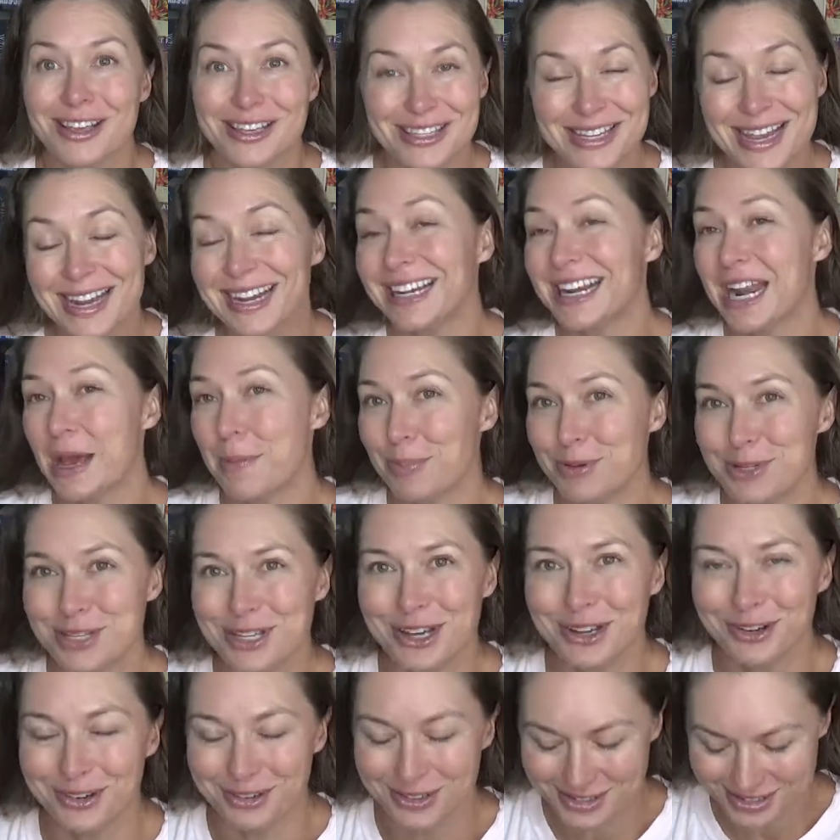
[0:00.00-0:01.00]
Second
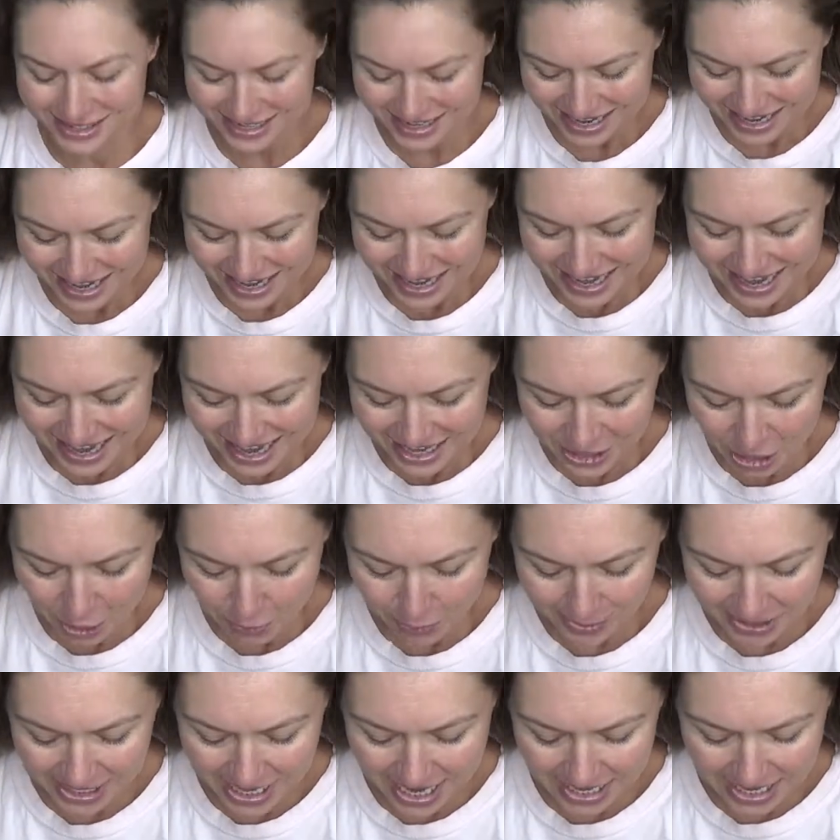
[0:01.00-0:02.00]
episode is is
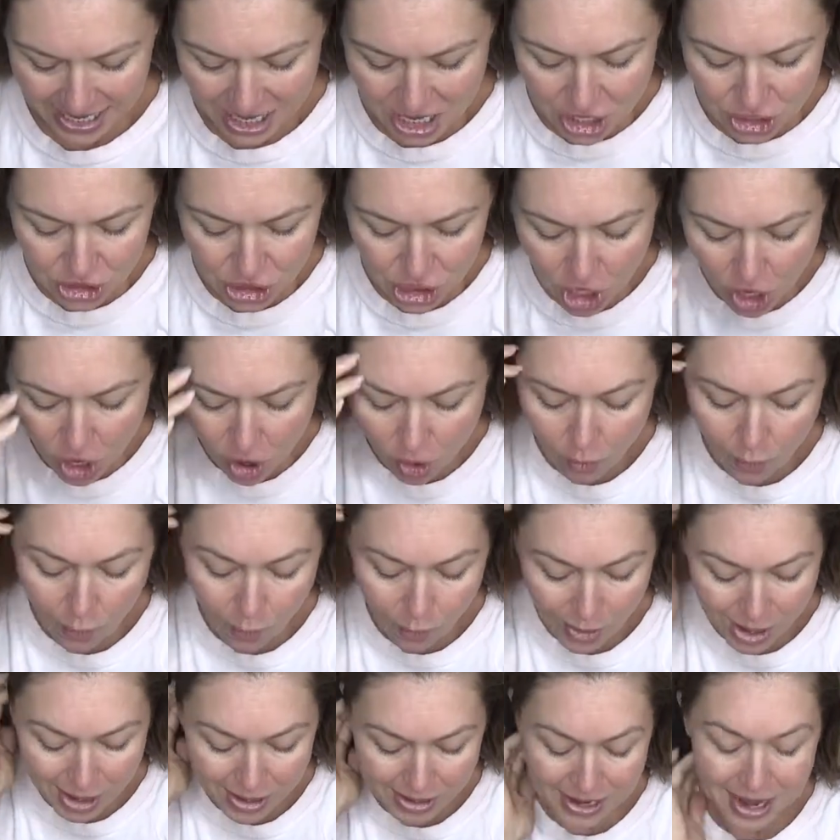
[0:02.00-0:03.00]
opening night. So
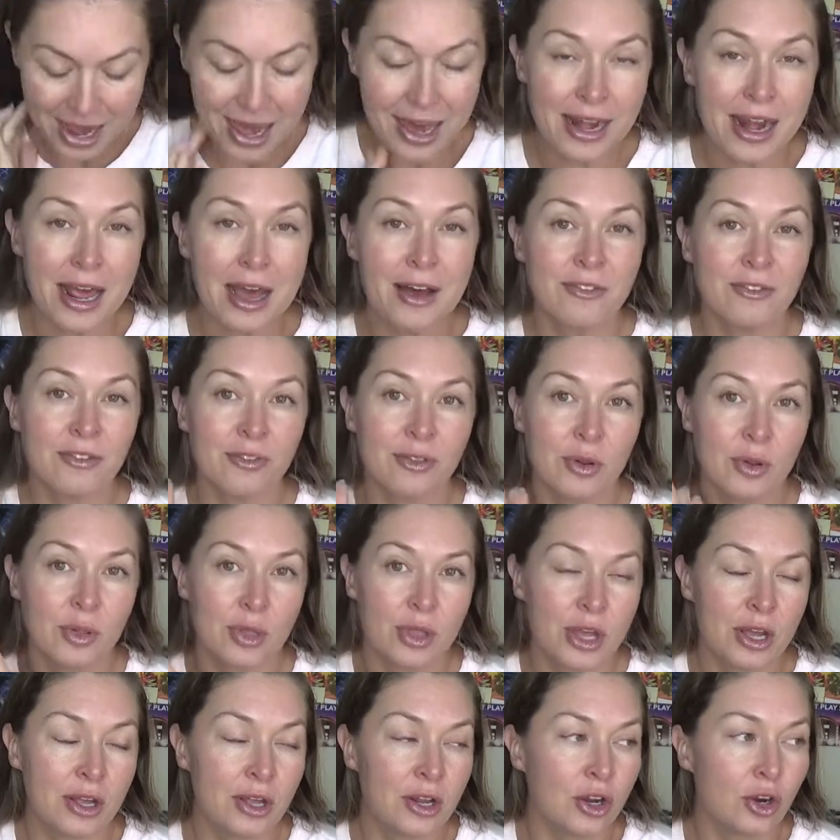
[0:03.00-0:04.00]
we cut off.
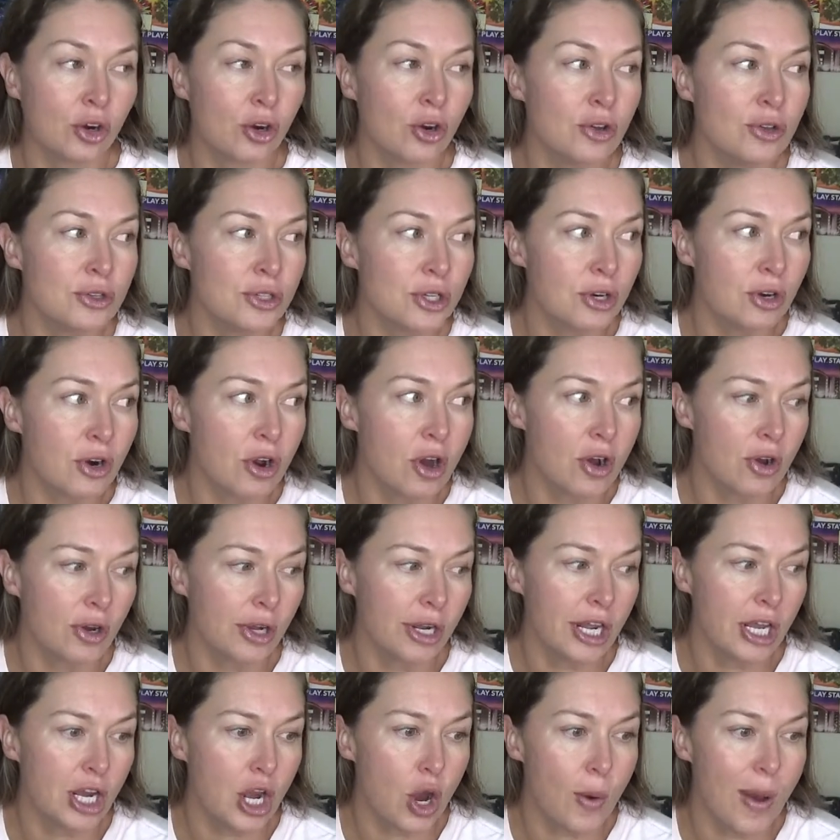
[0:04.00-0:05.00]
The girls are all
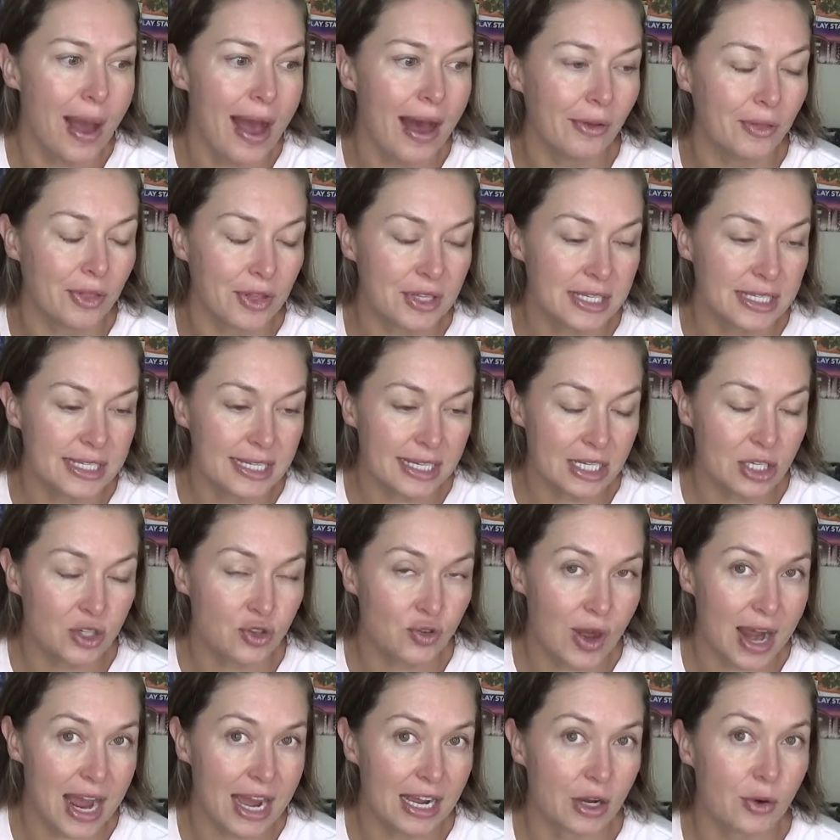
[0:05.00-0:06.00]
going to go out, the six
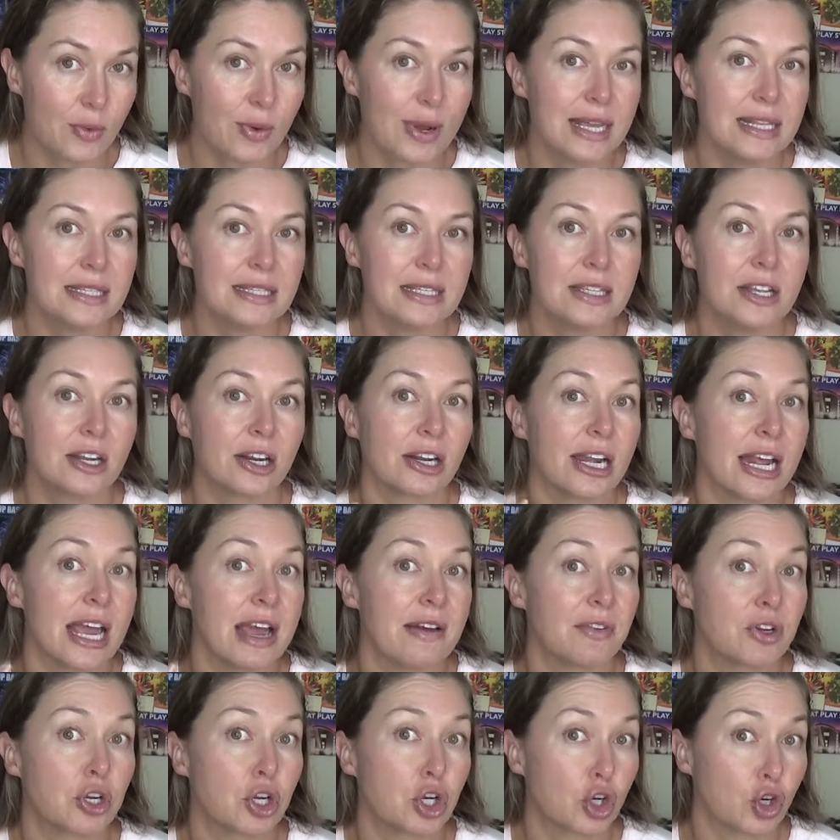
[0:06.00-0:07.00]
drag queens, and they're going to
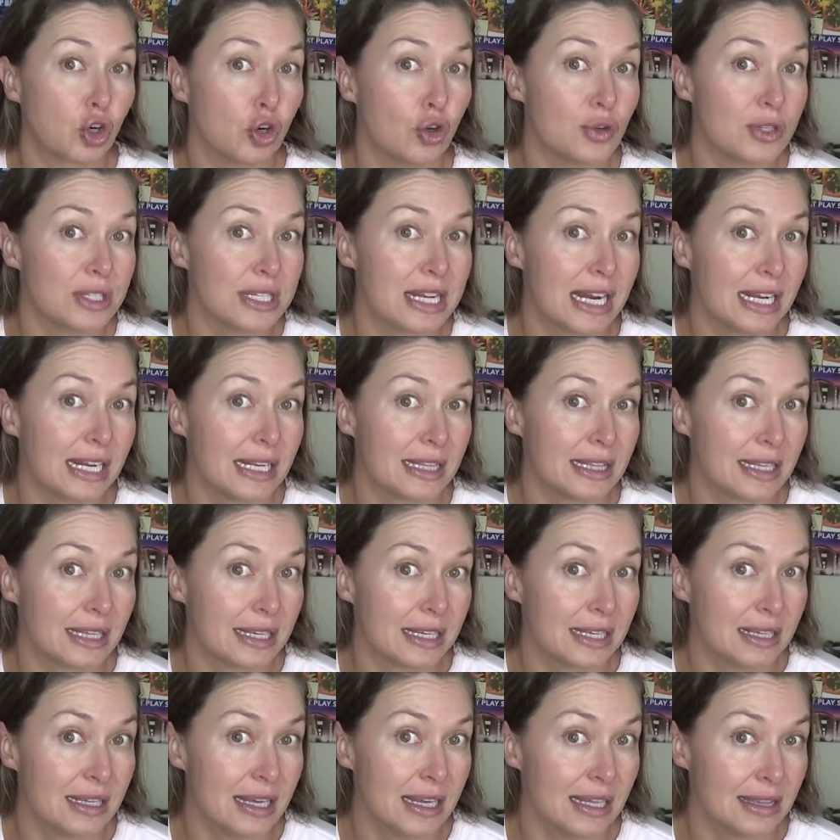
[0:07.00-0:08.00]
have a girls' night at
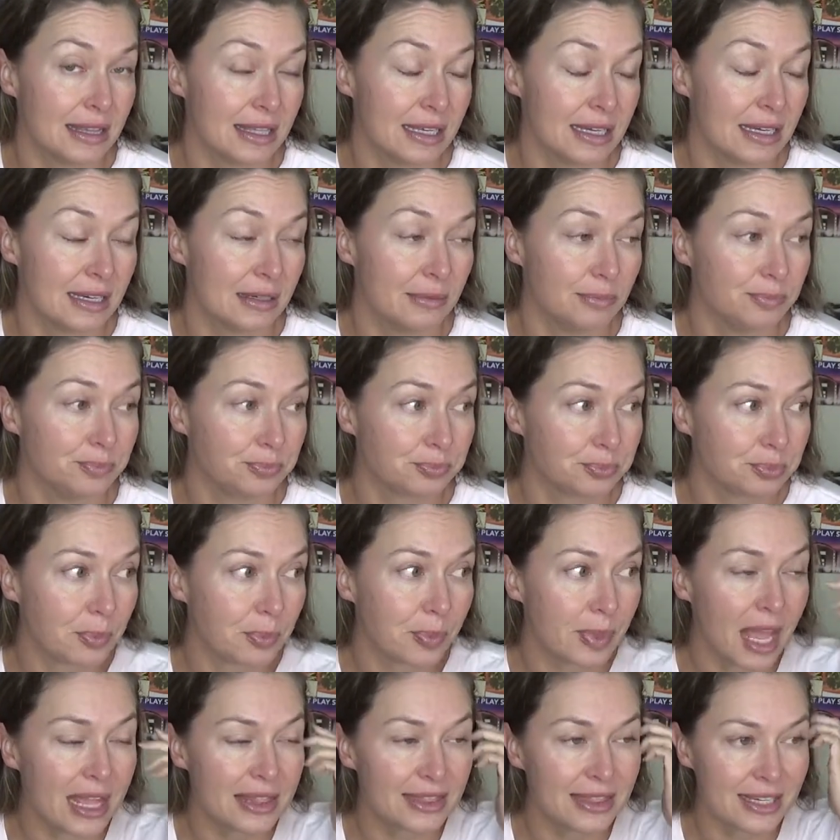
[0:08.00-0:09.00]
the at the
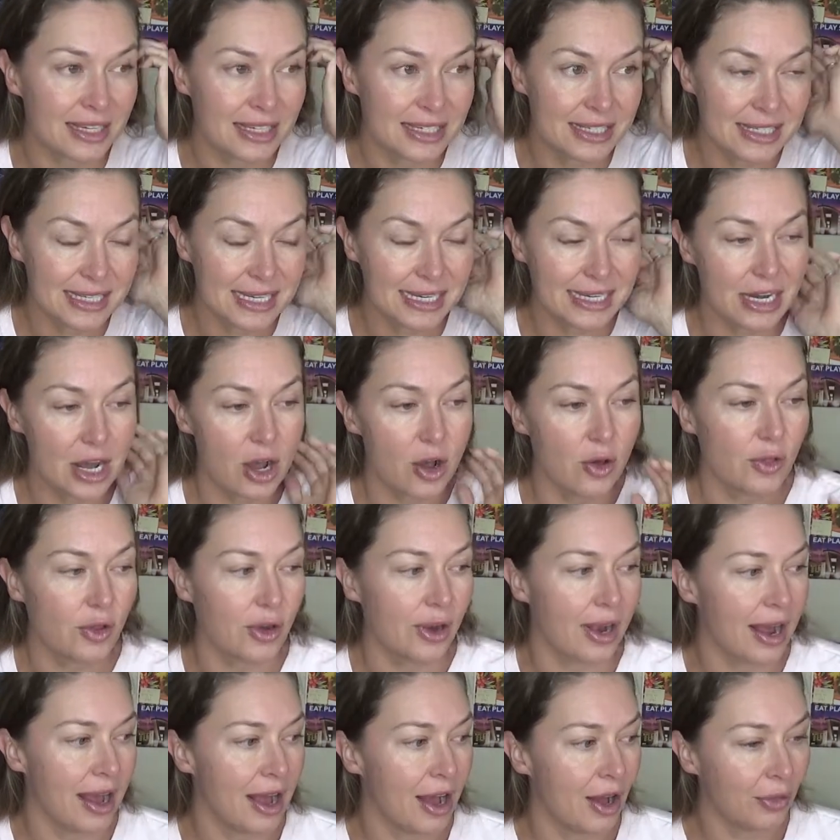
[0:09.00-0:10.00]
at the casino.
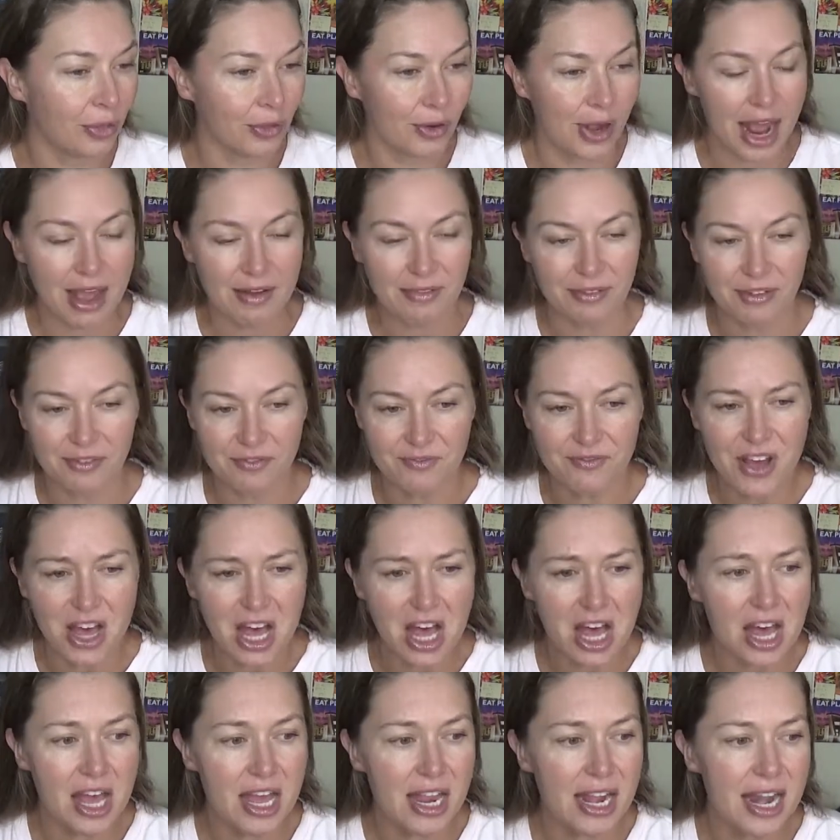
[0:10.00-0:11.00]
They're out. They're having
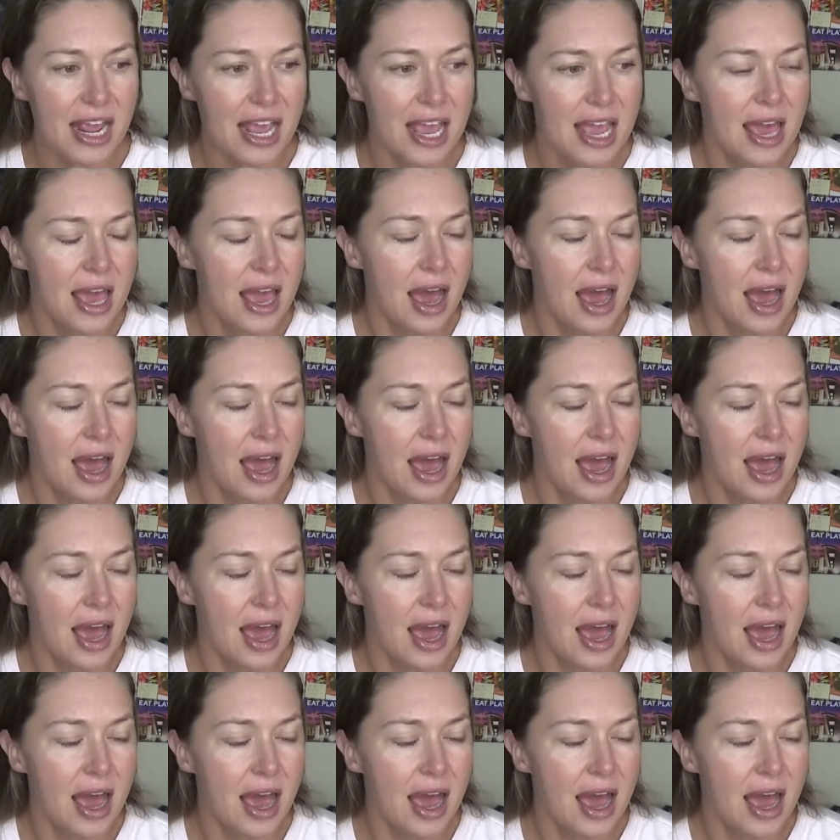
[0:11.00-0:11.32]
fun.